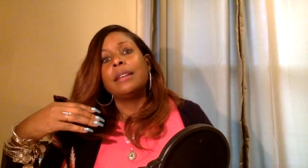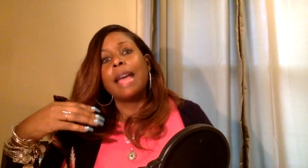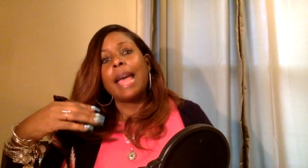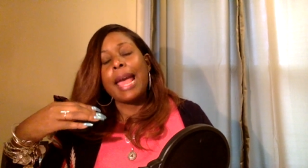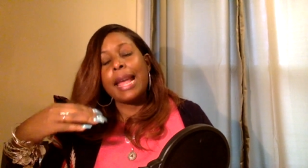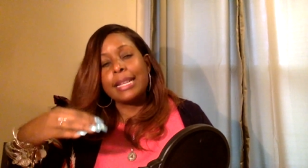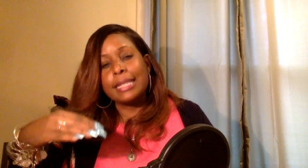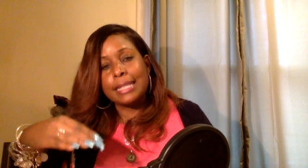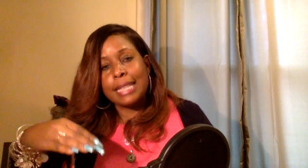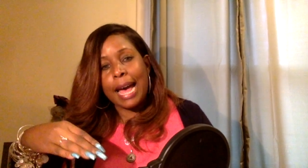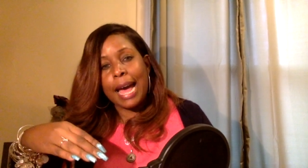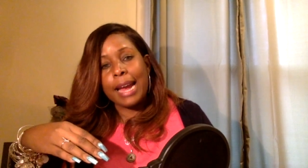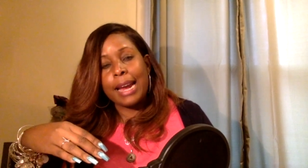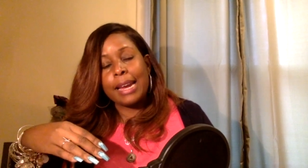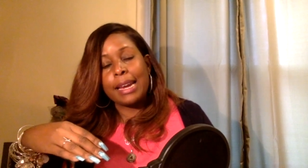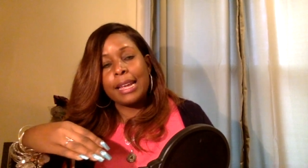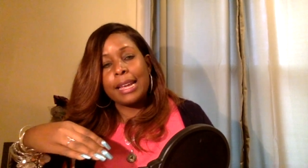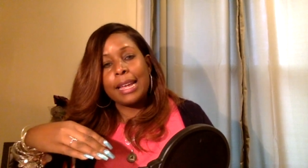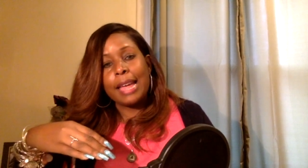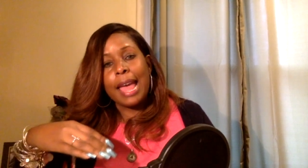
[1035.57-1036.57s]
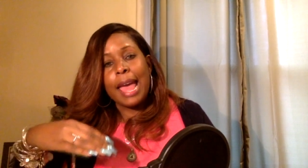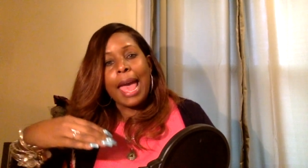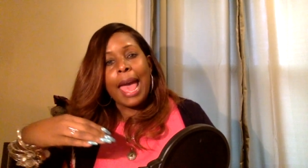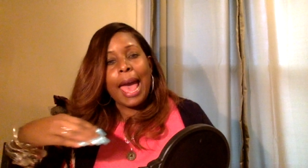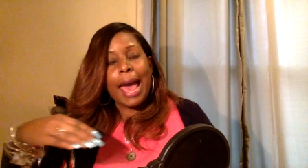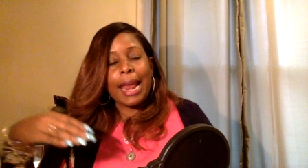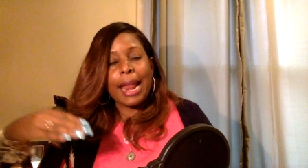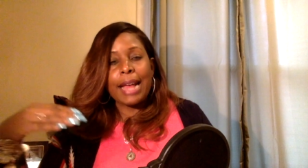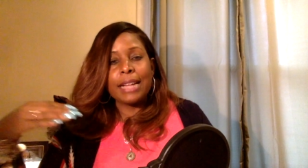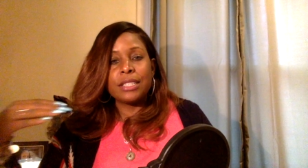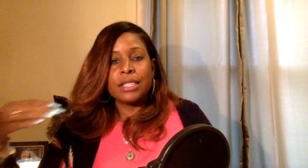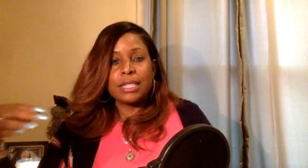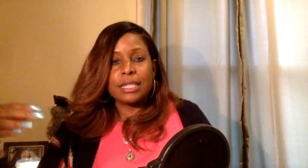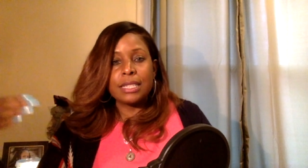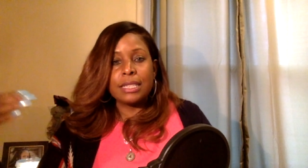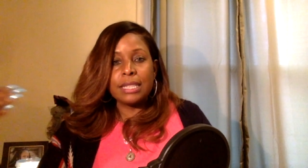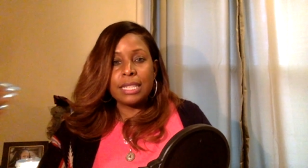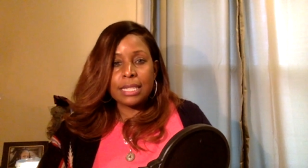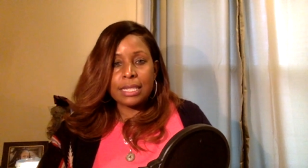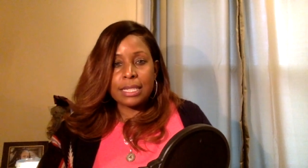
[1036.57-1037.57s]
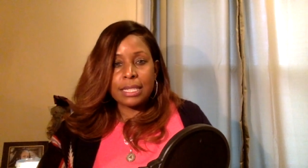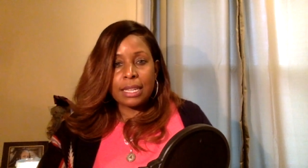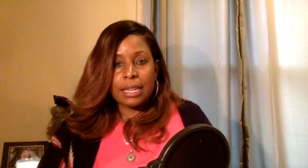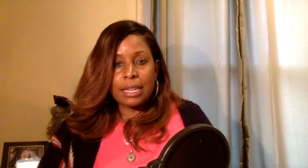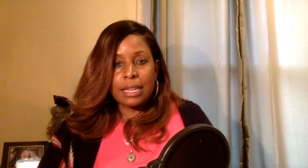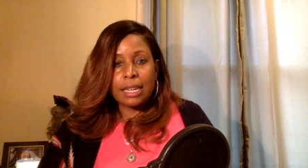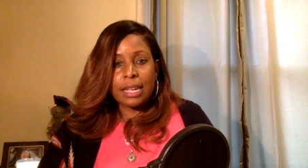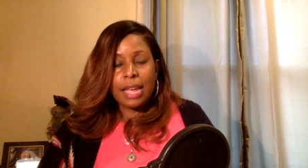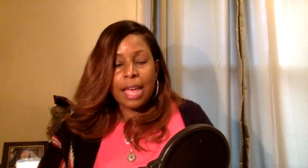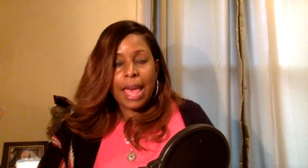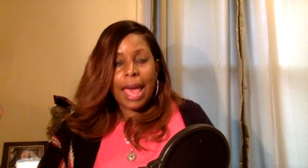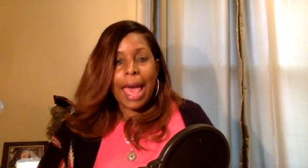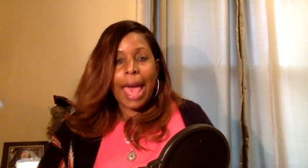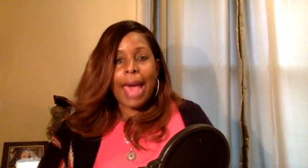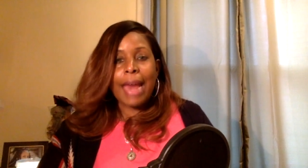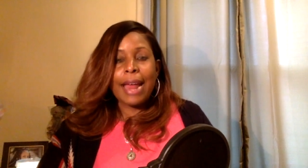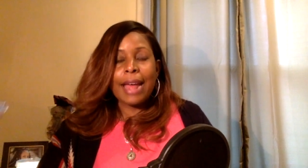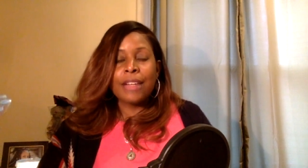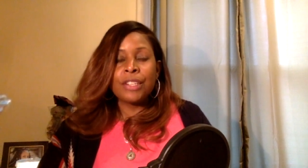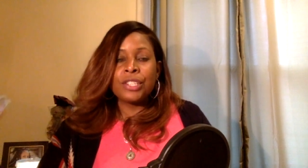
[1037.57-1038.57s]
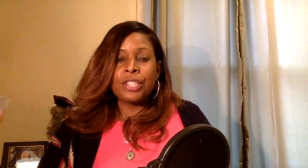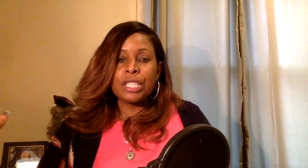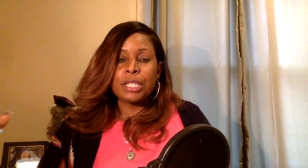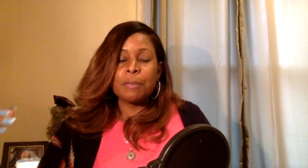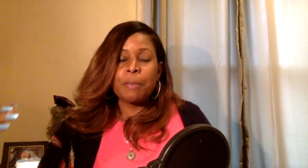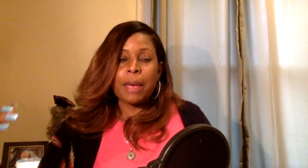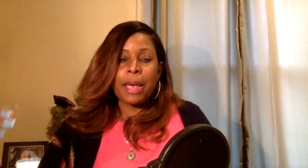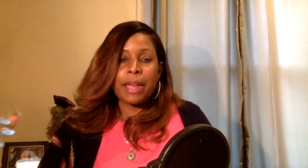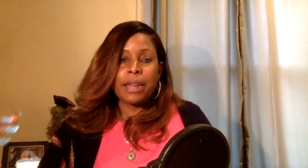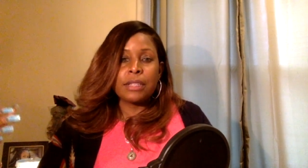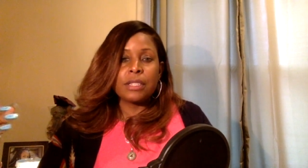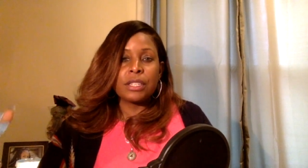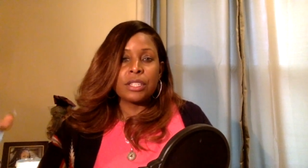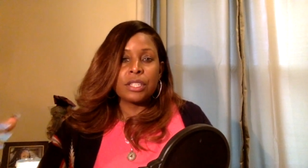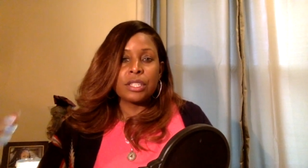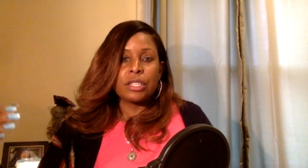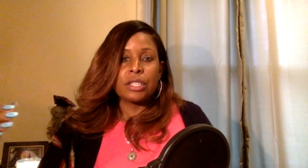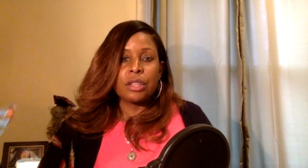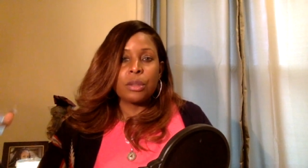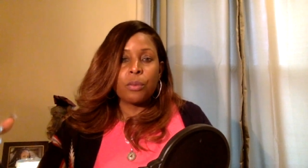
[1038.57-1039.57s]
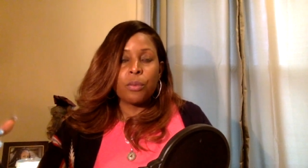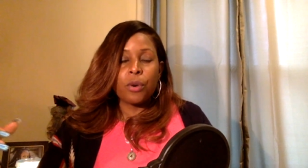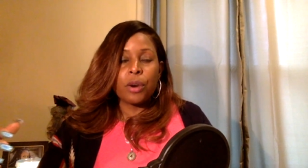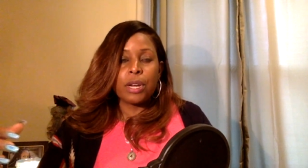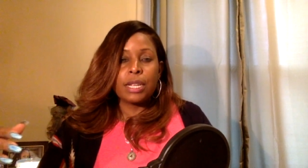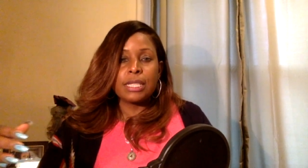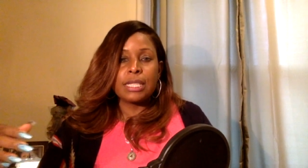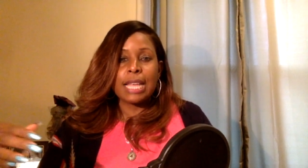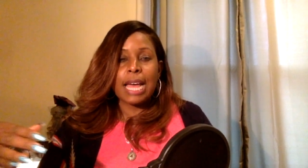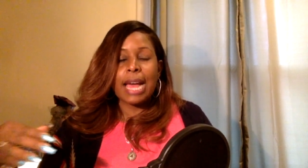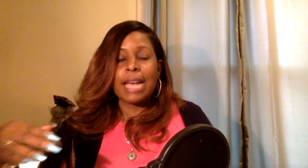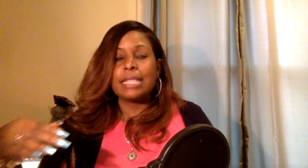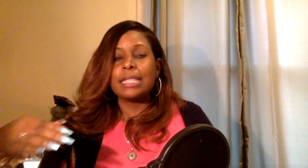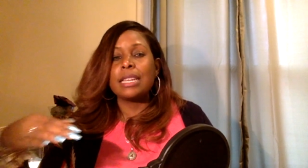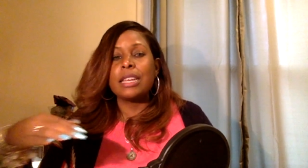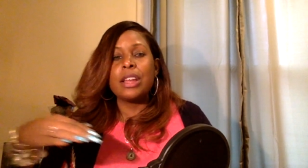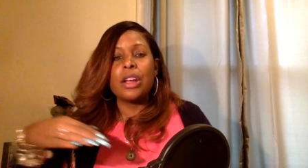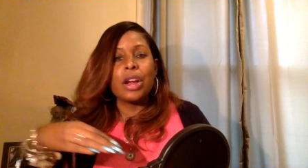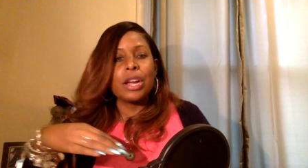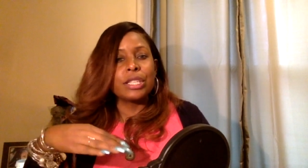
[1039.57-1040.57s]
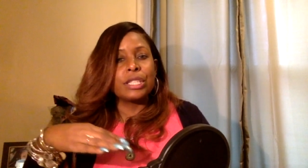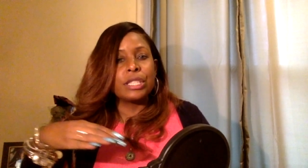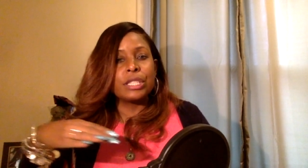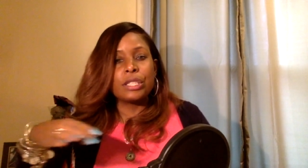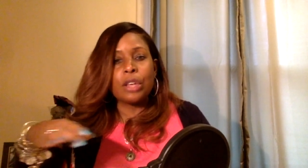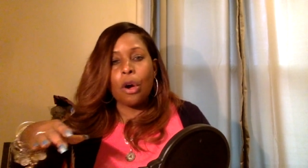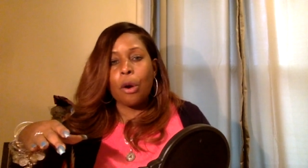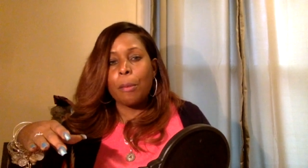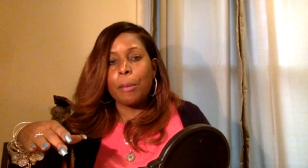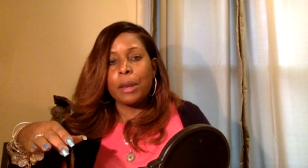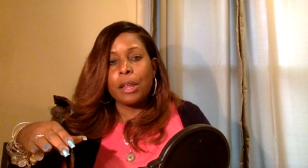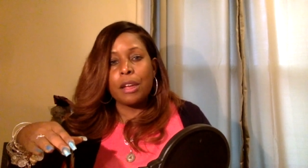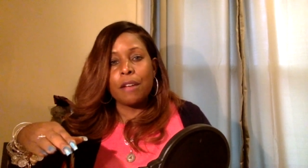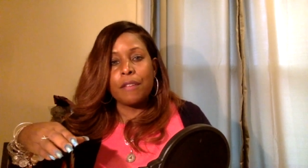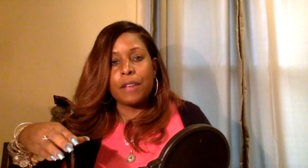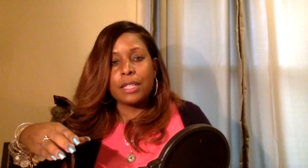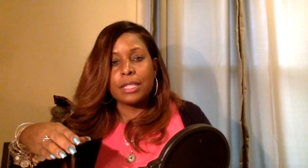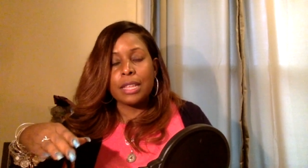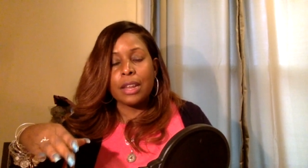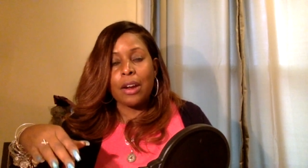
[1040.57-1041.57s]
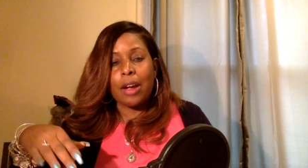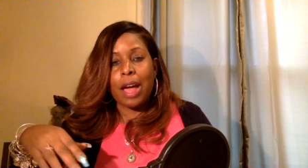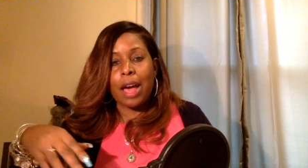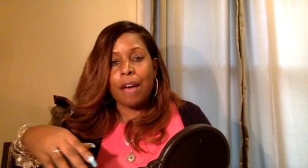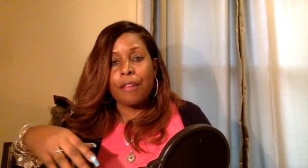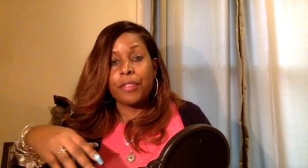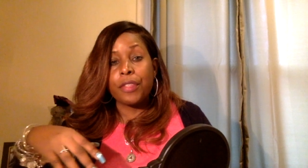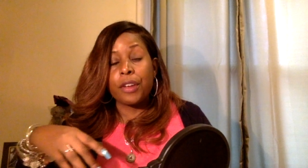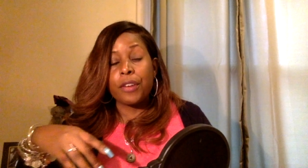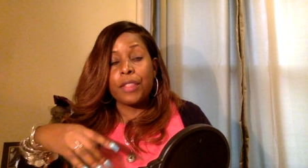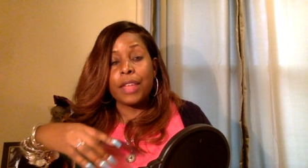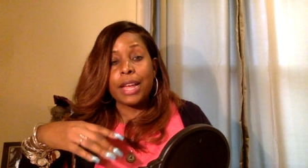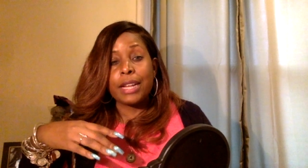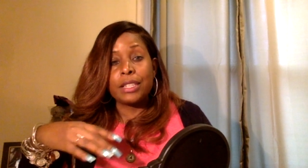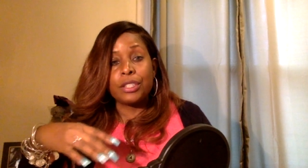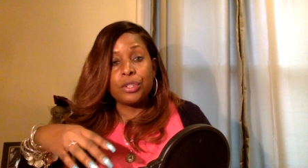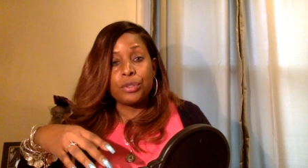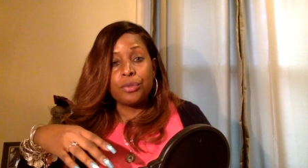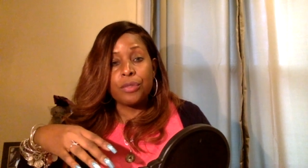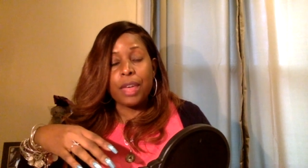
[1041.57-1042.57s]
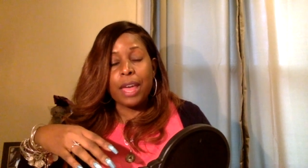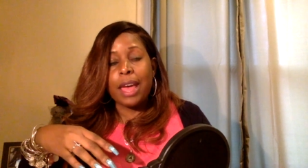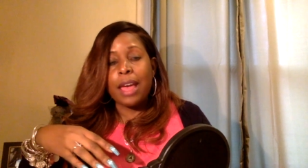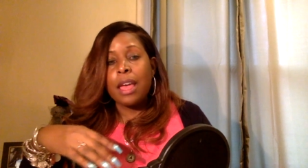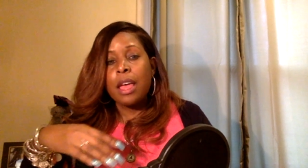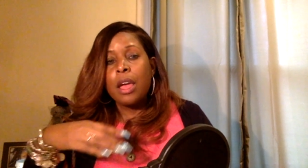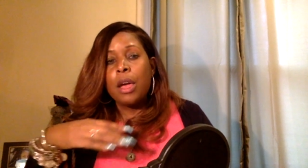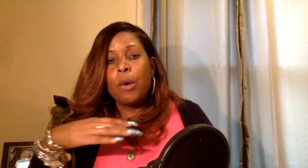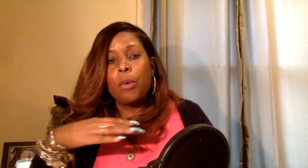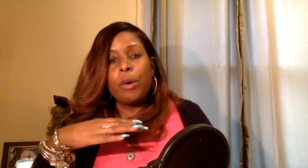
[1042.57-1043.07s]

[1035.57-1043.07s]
anxiety had I just listened, had I just paid attention to the warning signs. And there are so many of us that are out there that do that.